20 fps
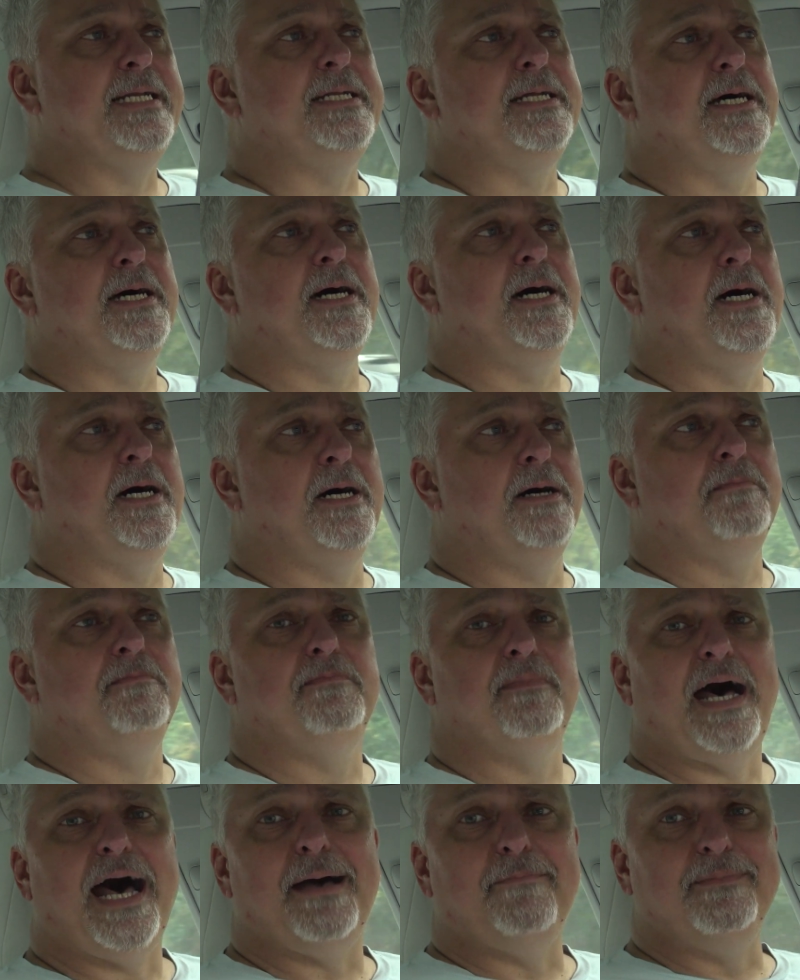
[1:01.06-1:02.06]

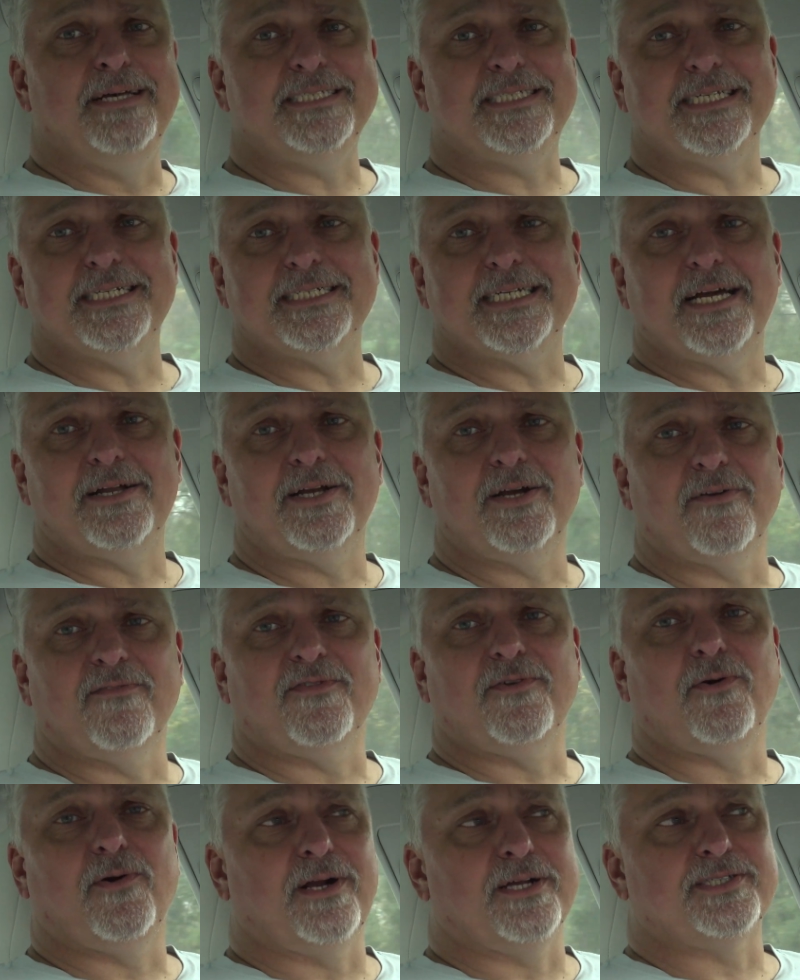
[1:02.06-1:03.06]
I miss it down here in
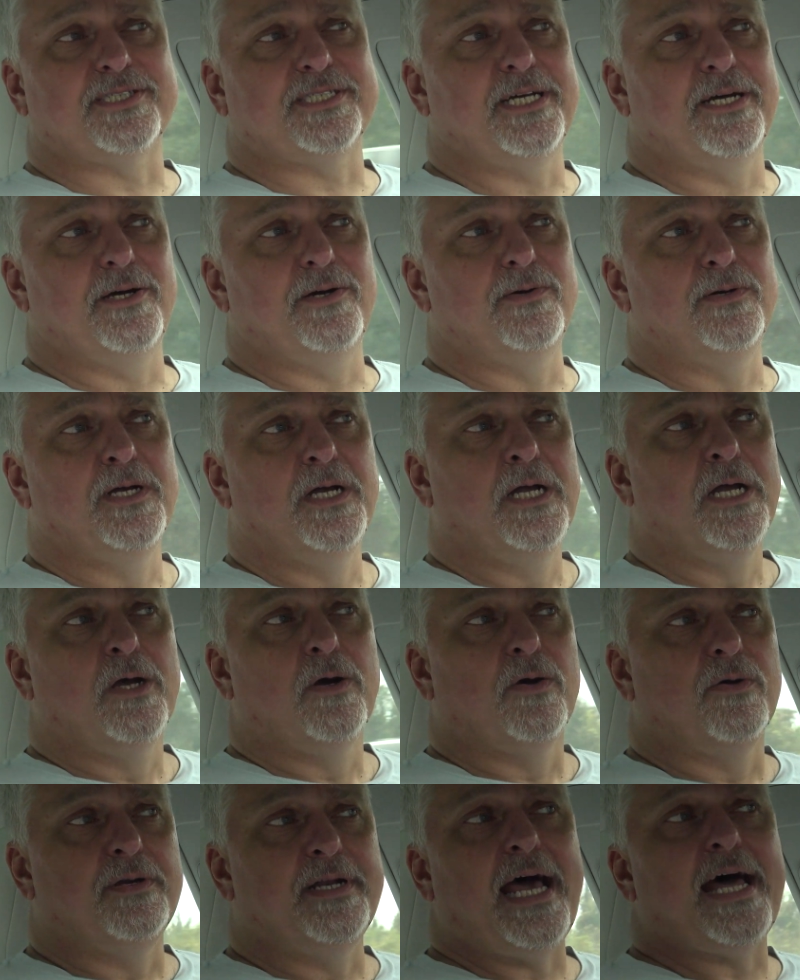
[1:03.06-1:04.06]
Florida. So
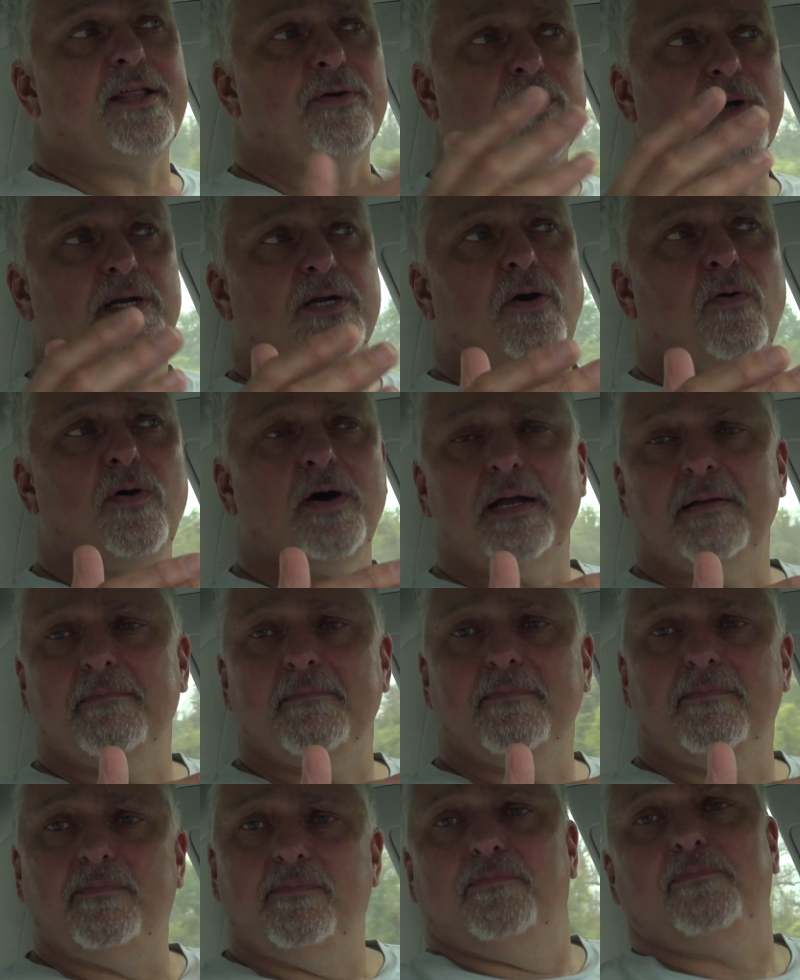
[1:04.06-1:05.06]
now that we're going
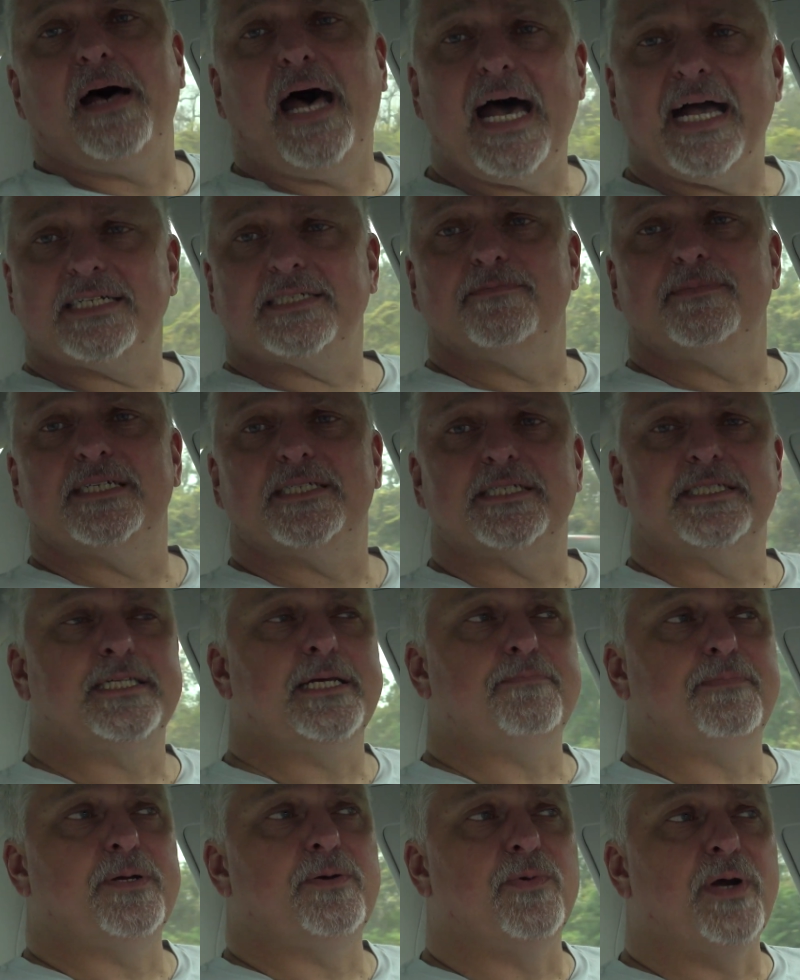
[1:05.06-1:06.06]
back to
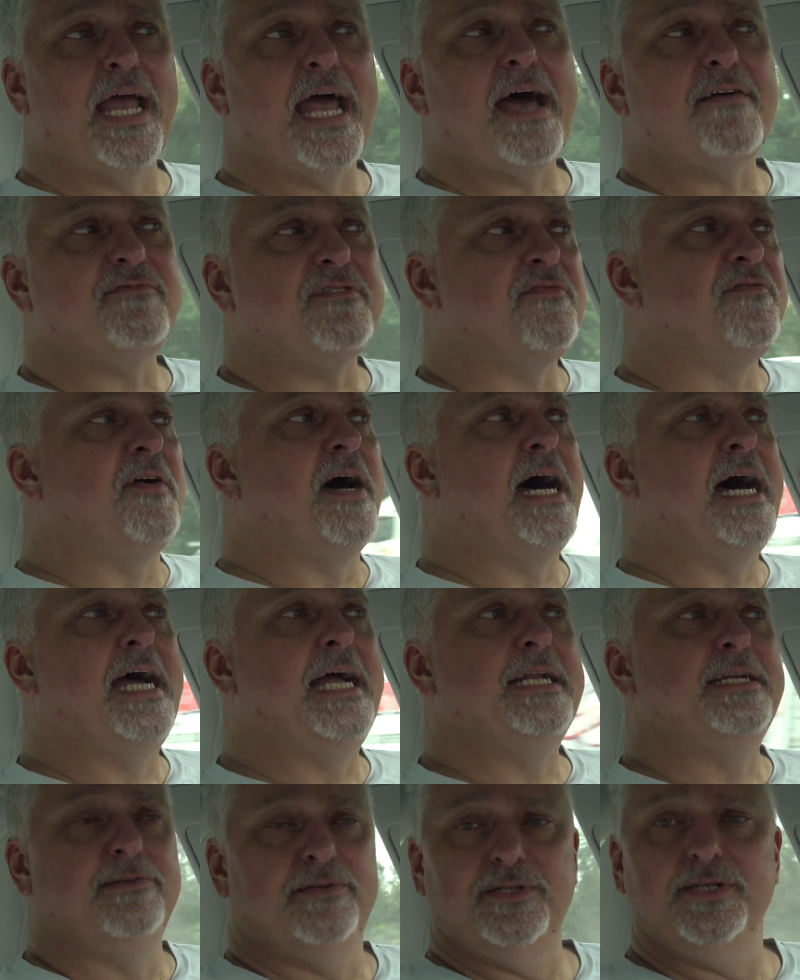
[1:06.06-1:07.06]
Mississippi, we have to
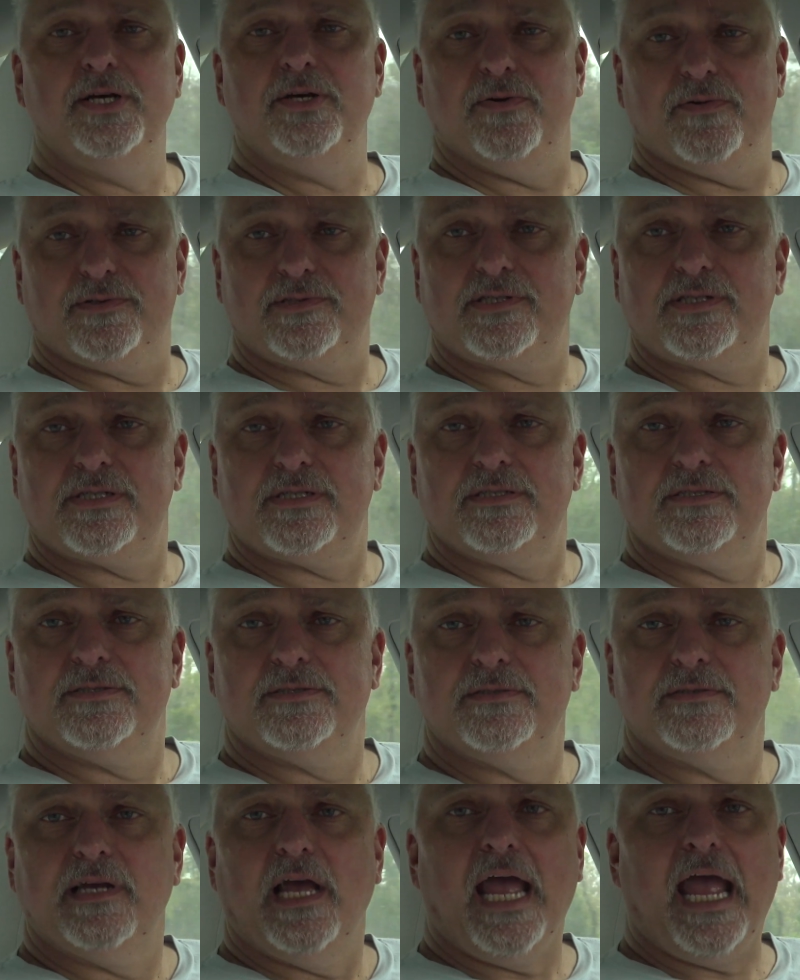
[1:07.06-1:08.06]
find nukes
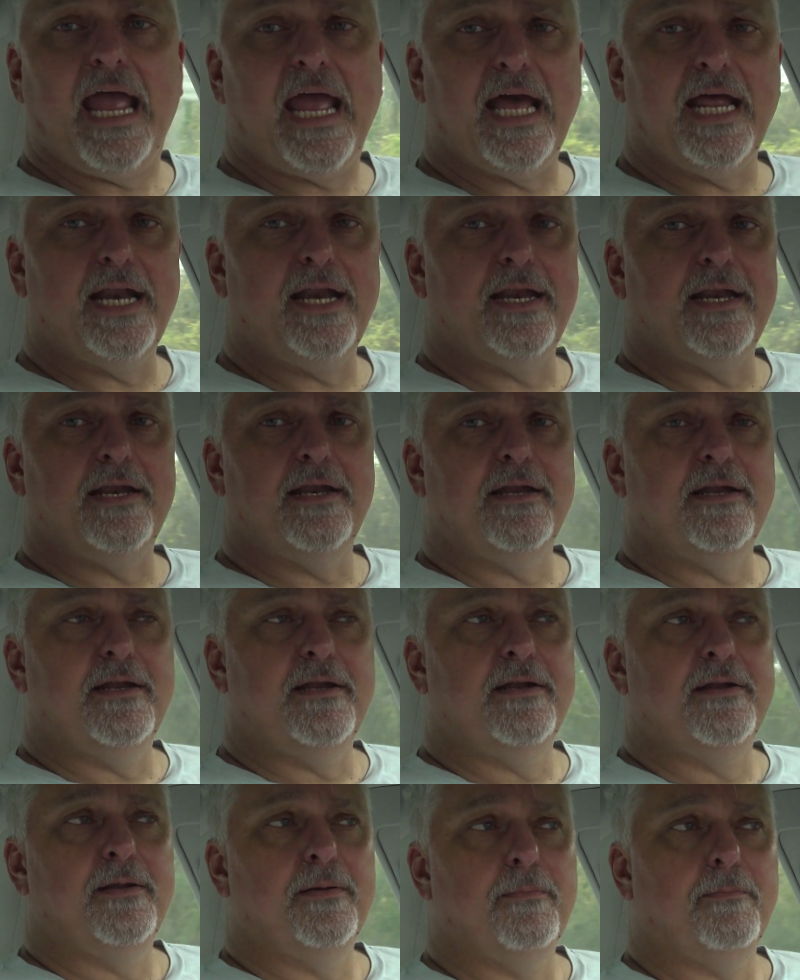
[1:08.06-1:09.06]
and
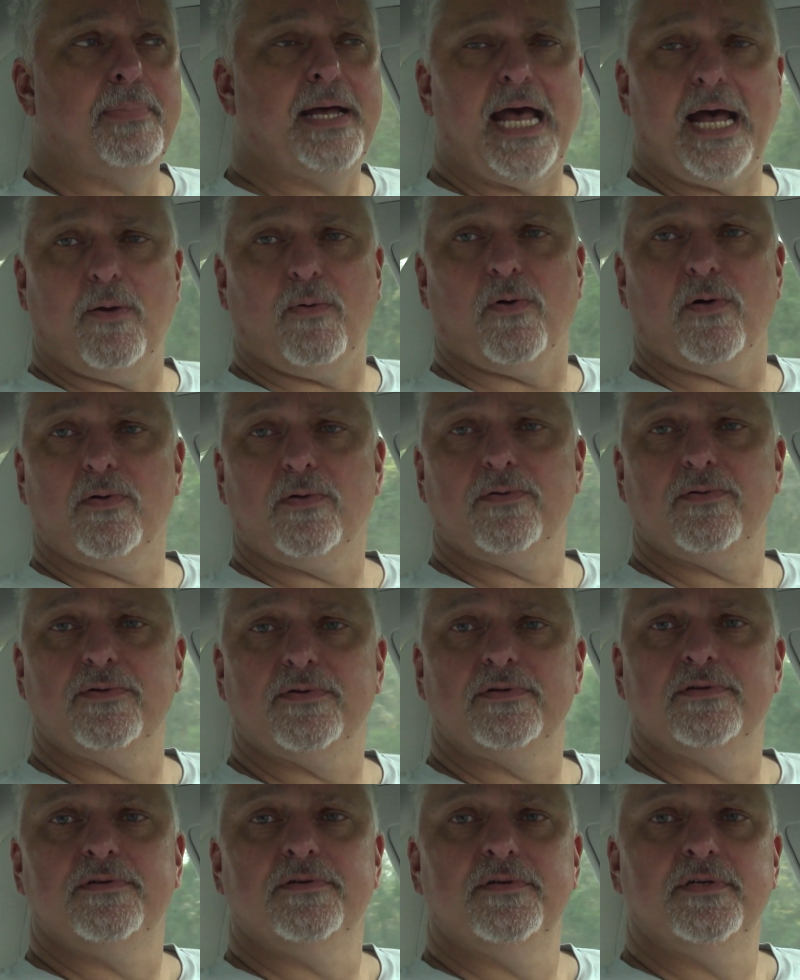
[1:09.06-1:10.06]
power.
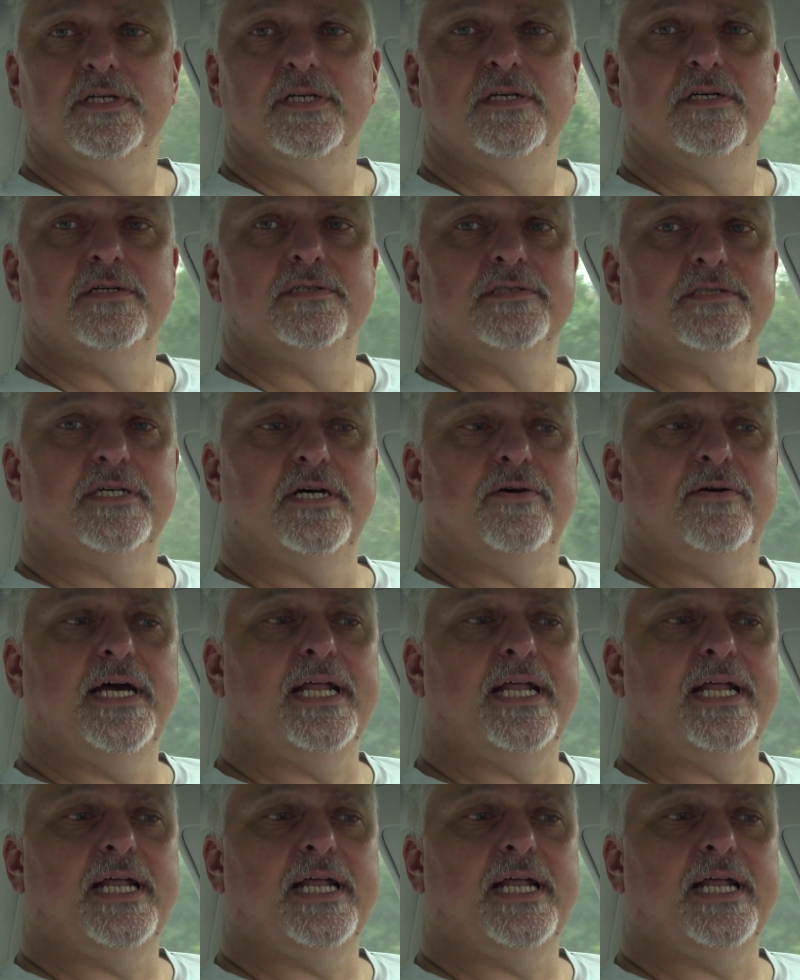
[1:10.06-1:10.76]
So